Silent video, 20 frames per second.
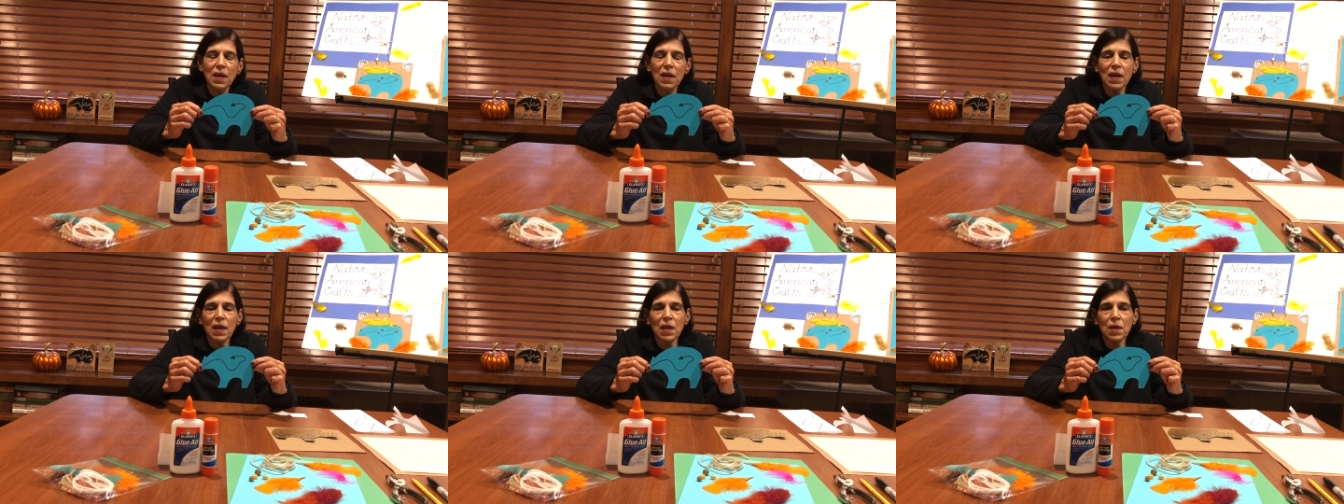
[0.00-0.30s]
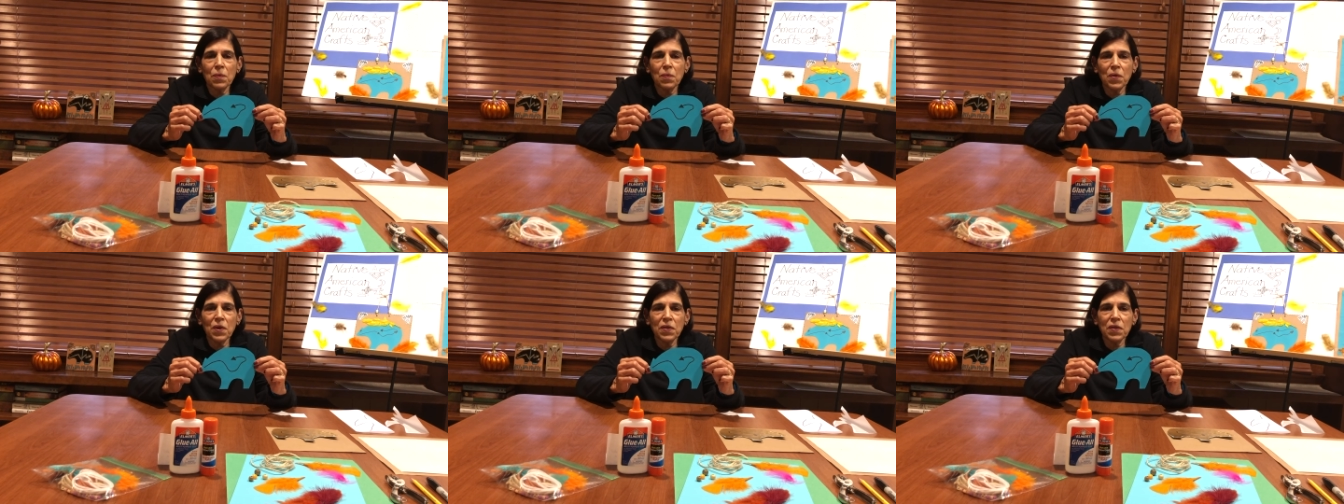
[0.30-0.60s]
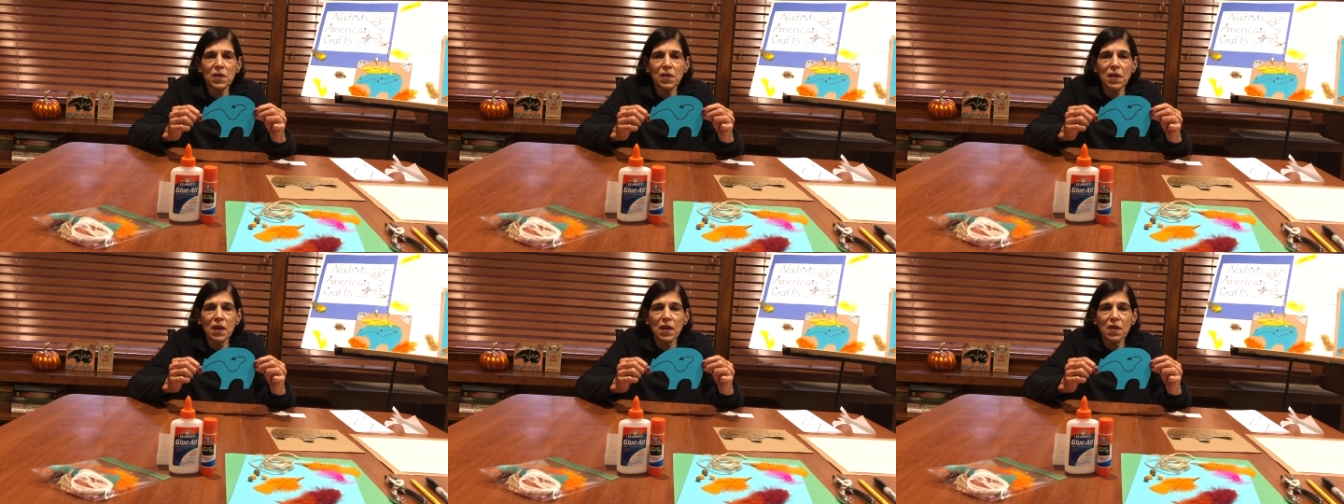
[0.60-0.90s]
And what
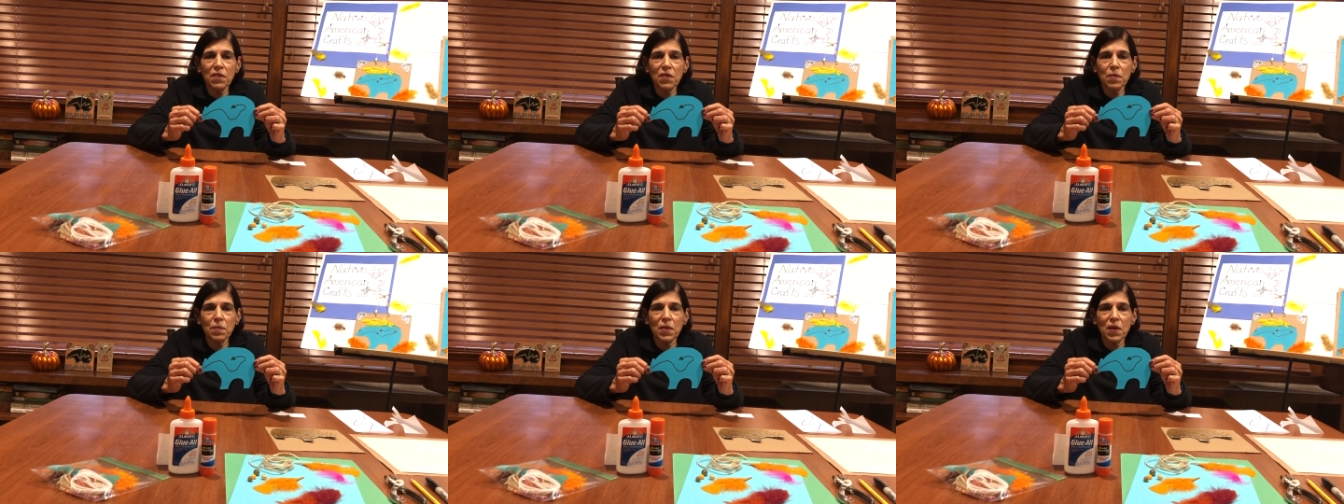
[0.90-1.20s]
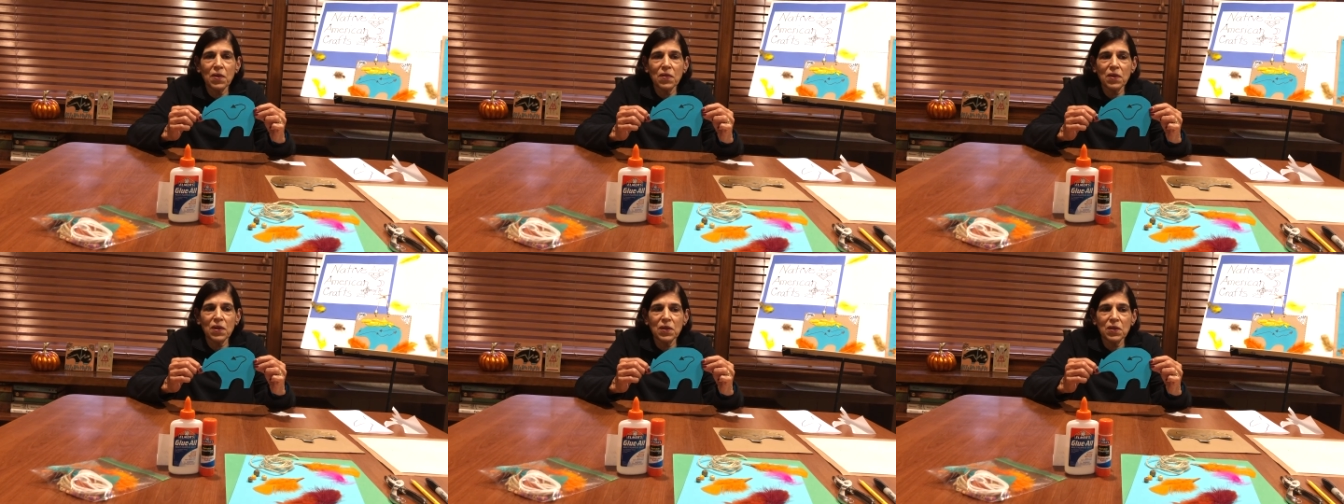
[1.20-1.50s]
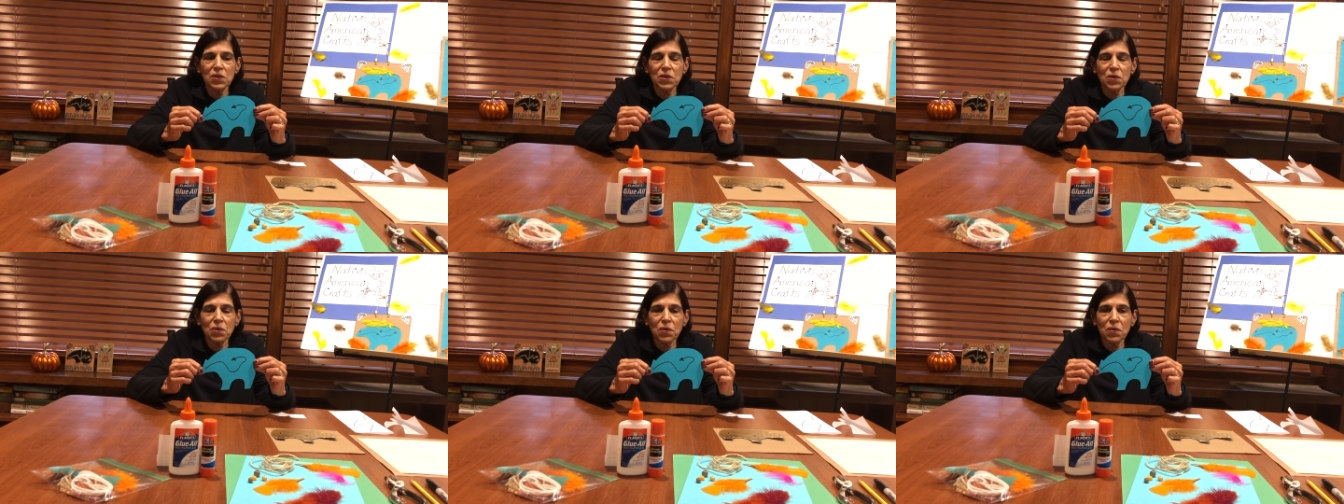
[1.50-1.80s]
the Native
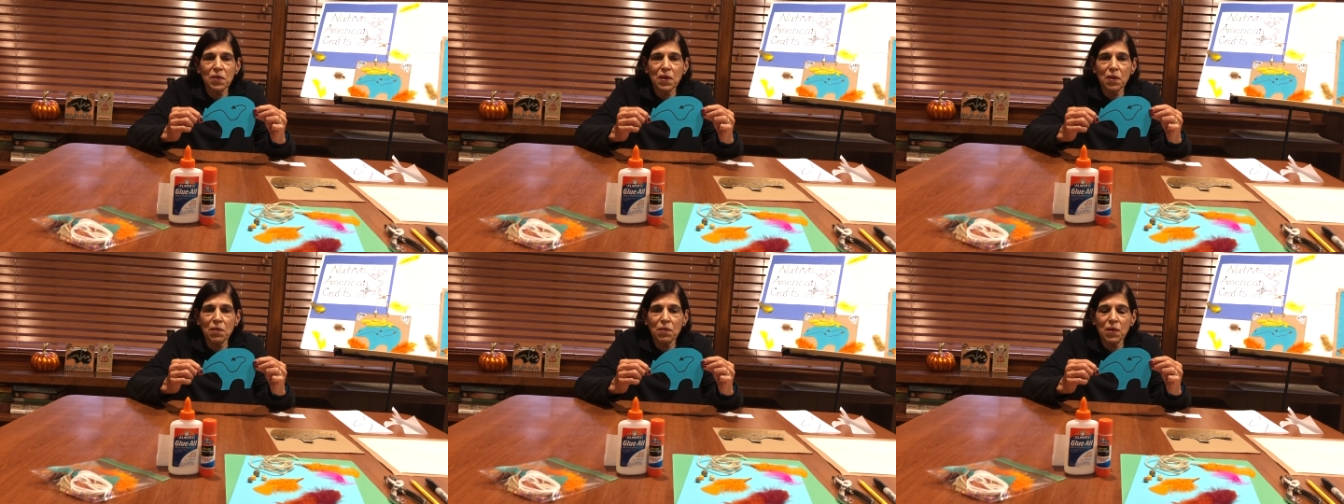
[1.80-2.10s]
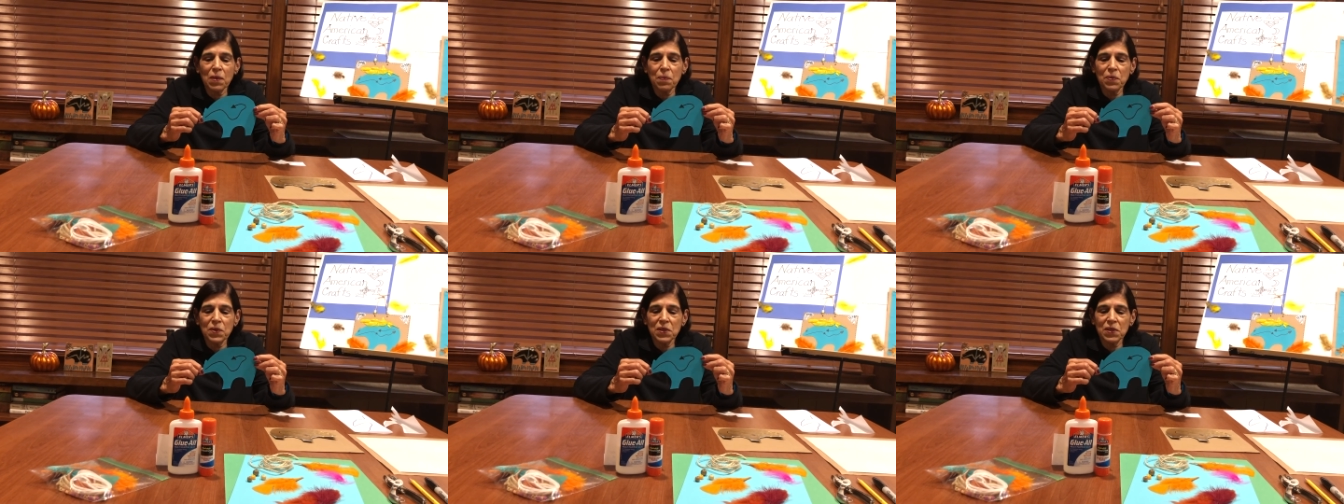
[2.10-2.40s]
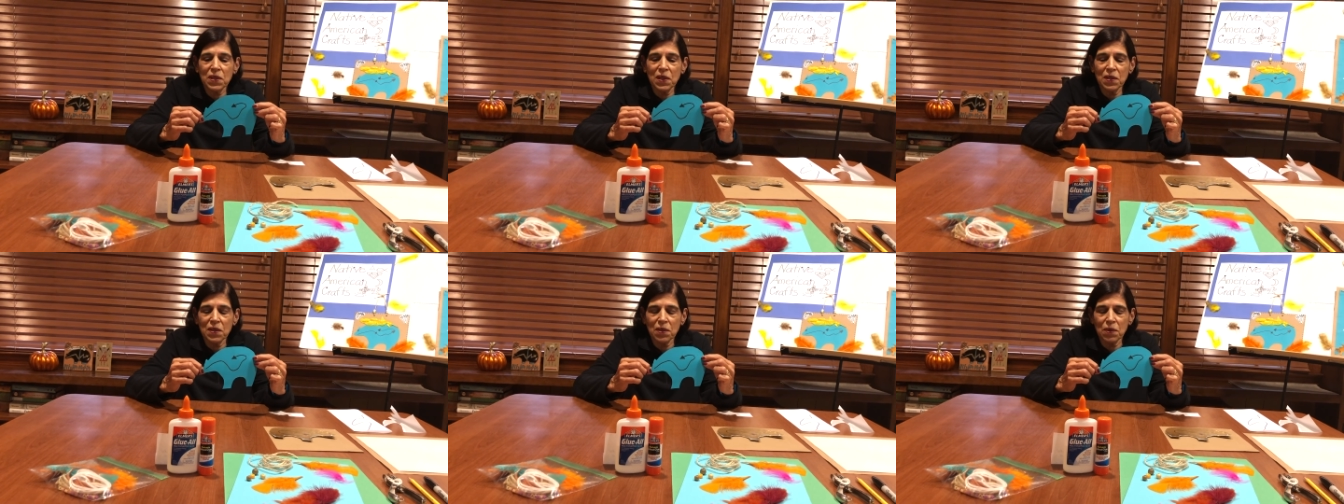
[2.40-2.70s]
Americans thought that
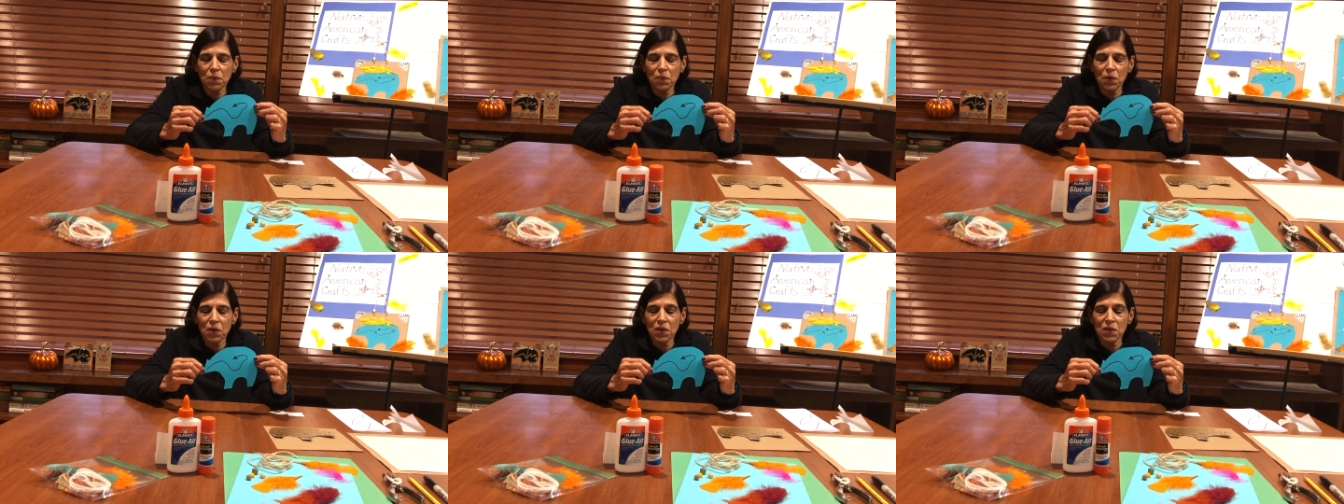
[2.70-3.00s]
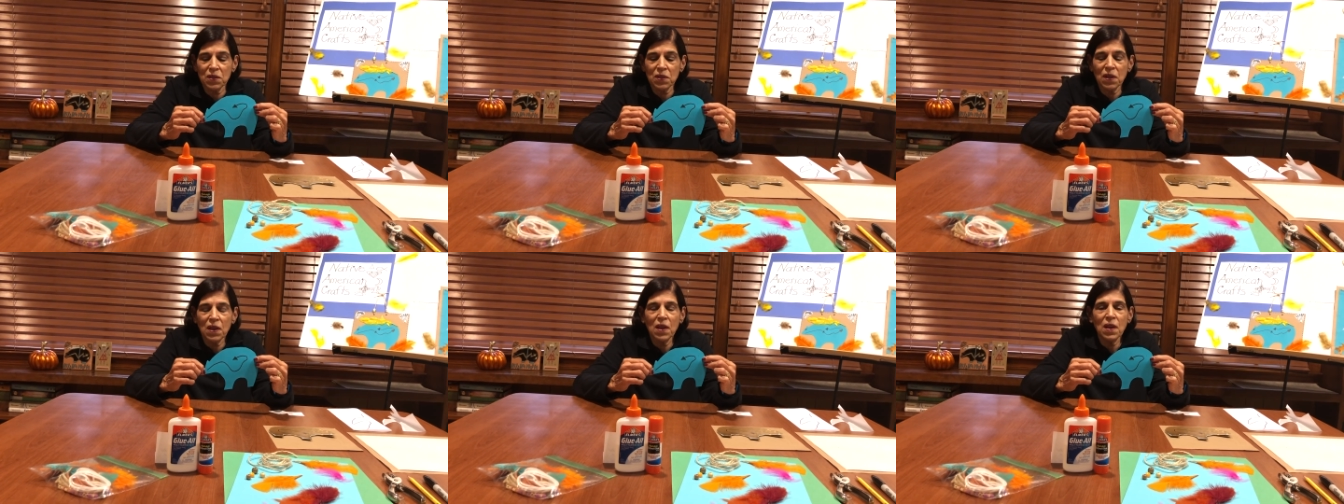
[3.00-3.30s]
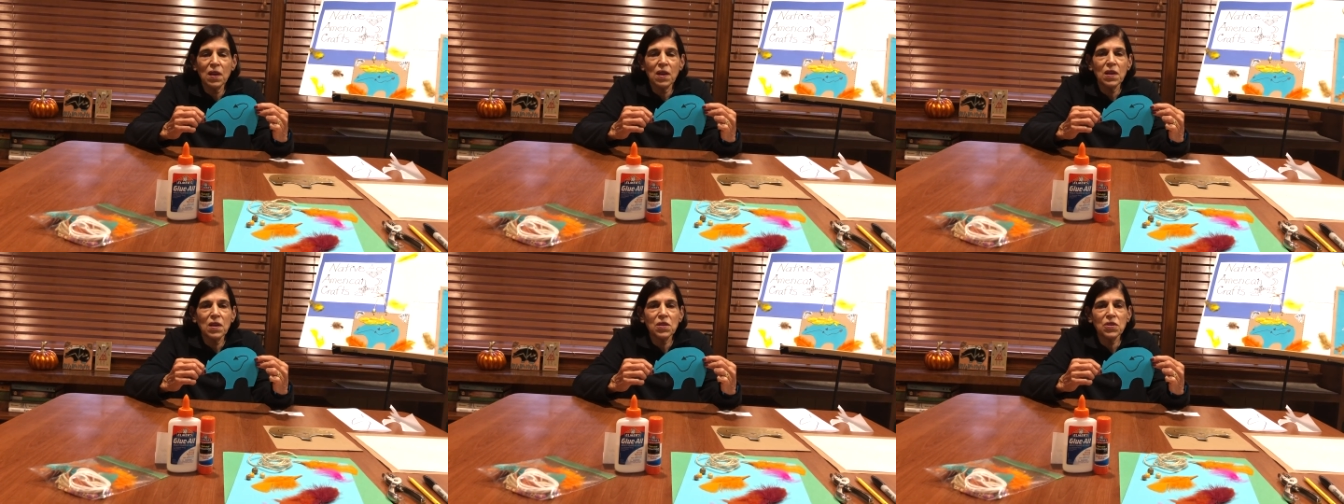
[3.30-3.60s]
represented was
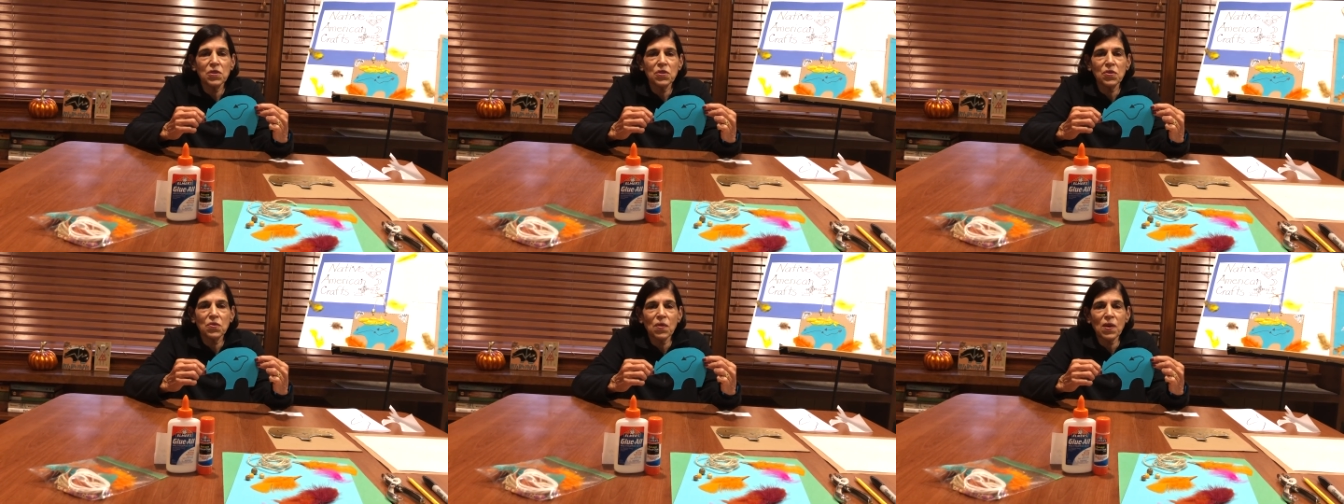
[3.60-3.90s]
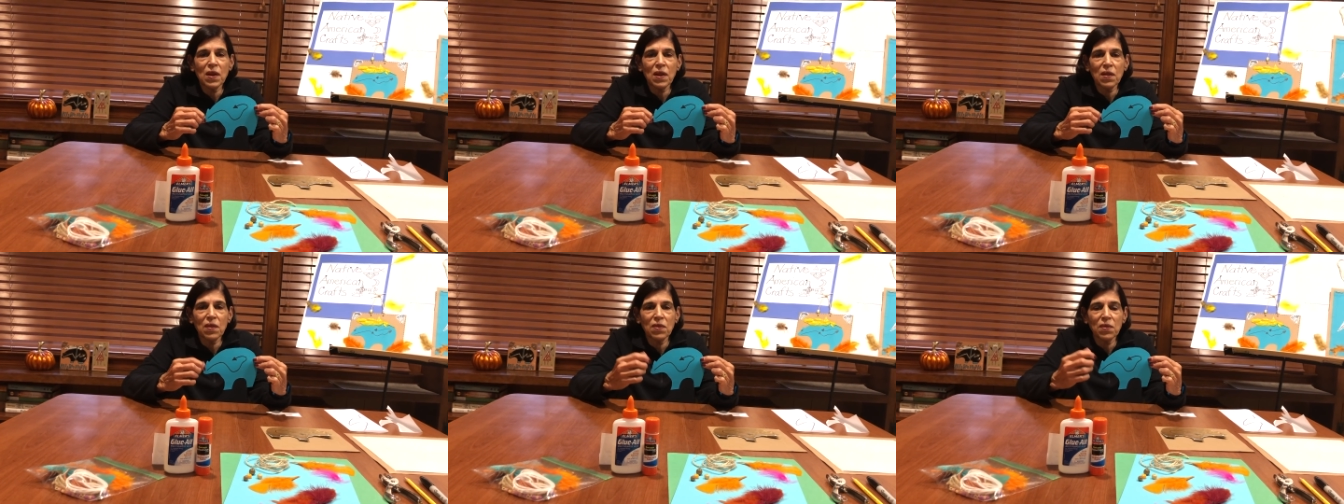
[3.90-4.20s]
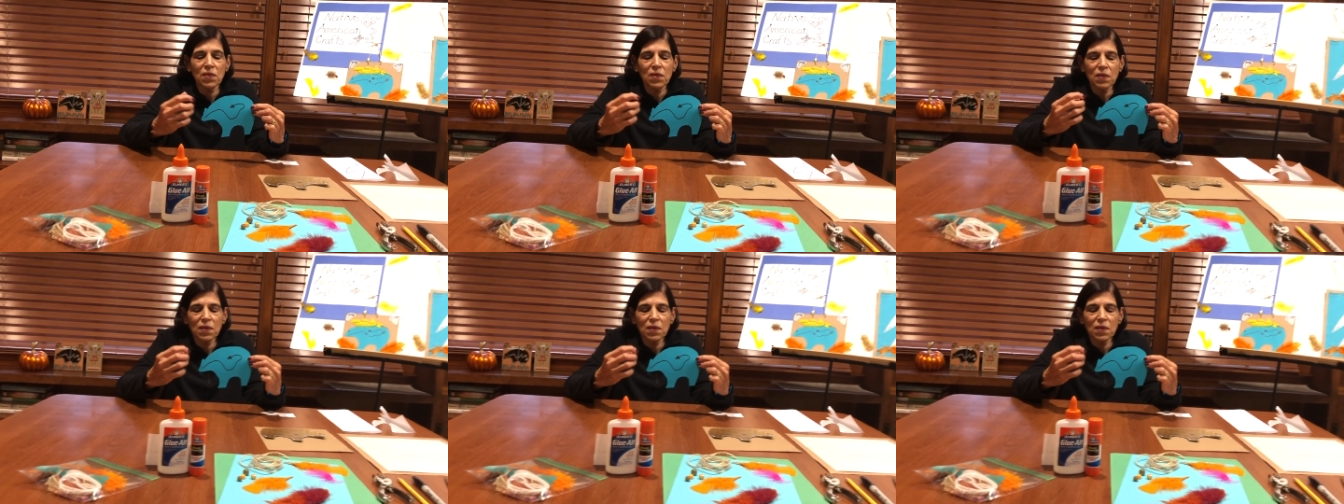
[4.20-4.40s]
strength